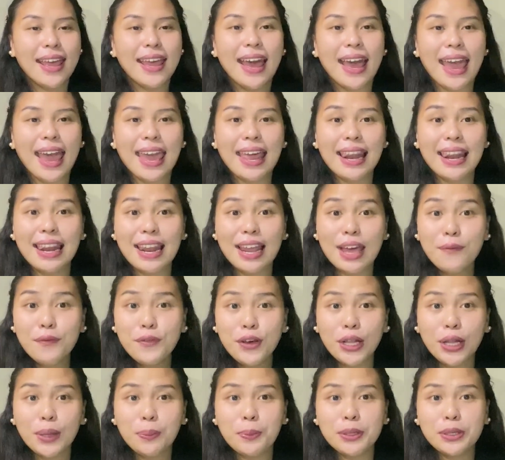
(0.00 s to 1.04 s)
I love
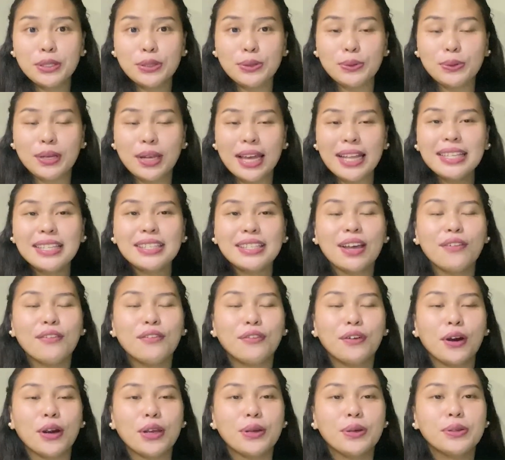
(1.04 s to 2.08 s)
helping students of
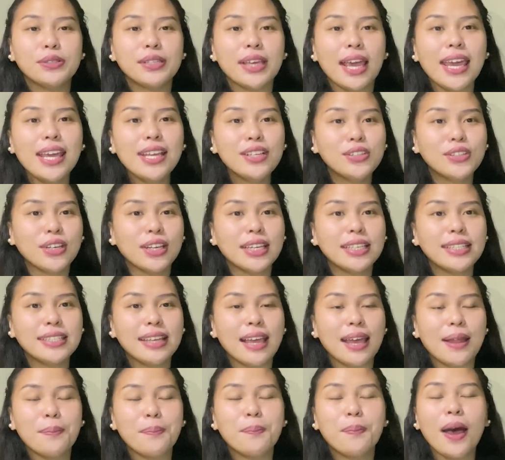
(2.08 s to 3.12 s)
various ages
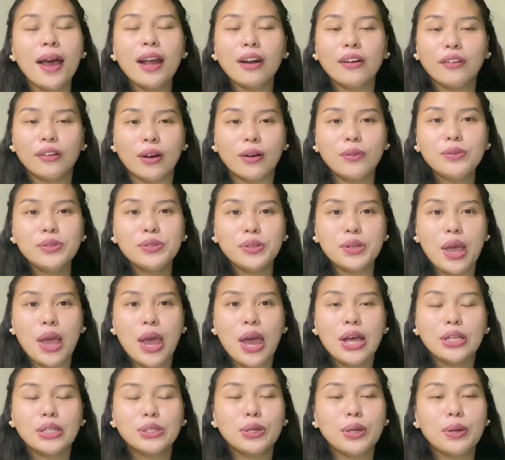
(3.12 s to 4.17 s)
and backgrounds
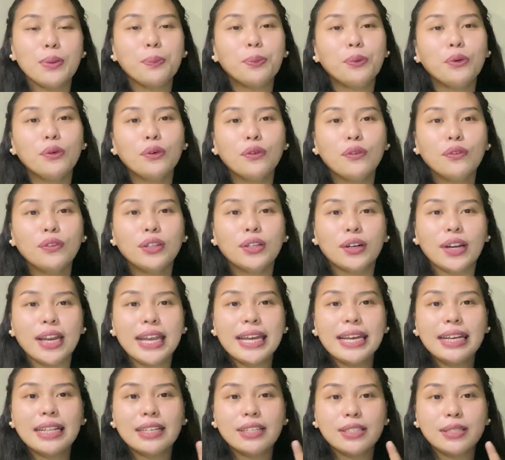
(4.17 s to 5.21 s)
to improve their
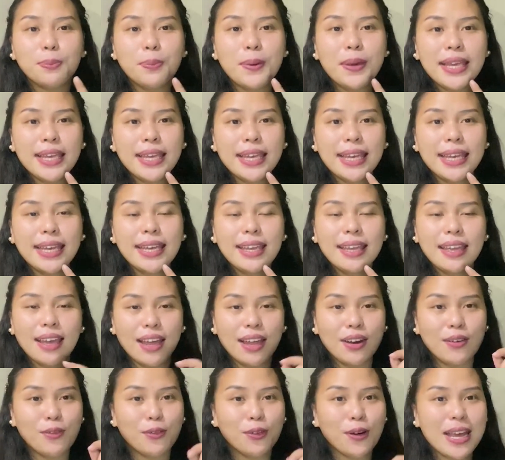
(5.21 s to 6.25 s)
English speaking
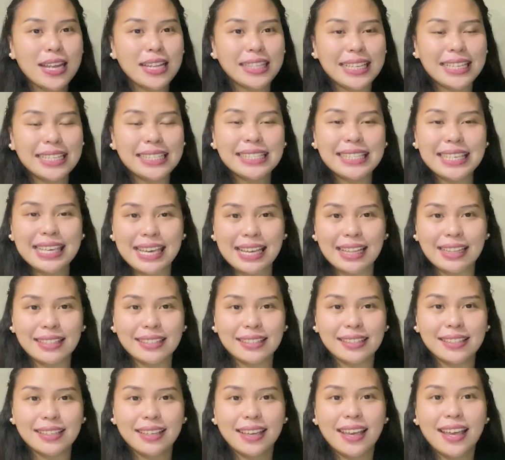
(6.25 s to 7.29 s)
and writing
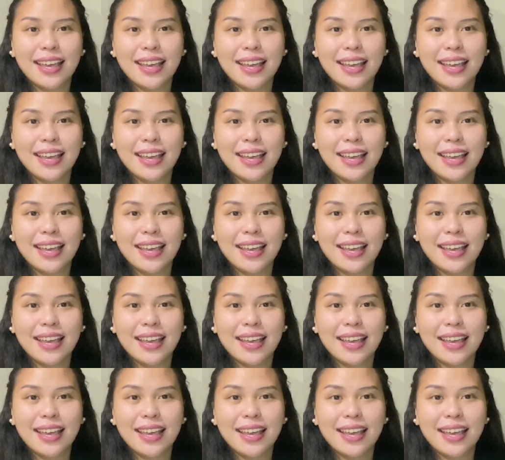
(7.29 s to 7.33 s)
skills.